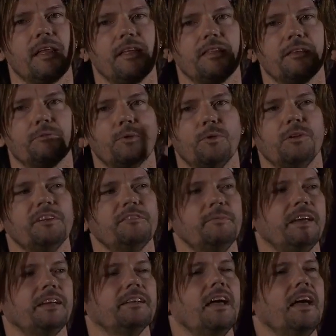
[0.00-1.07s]
the role of
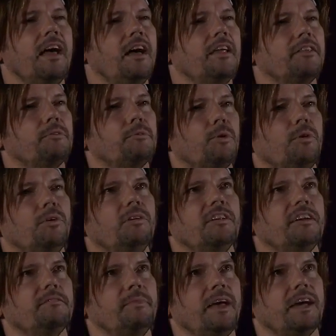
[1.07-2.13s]
men. The role
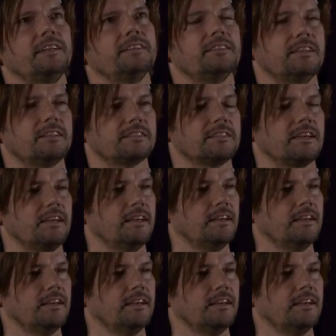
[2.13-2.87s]
of man is this.